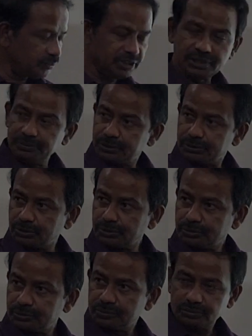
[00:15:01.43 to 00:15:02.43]
will give you
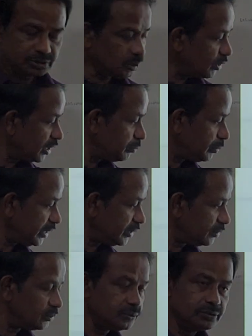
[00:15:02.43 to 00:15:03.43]
2. So 1 by
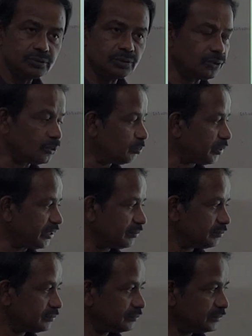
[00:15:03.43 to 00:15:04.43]
2 root pi.
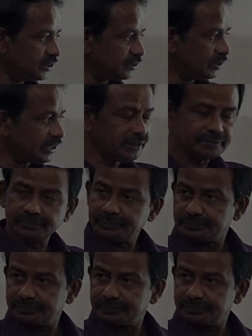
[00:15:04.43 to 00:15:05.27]
Is it okay?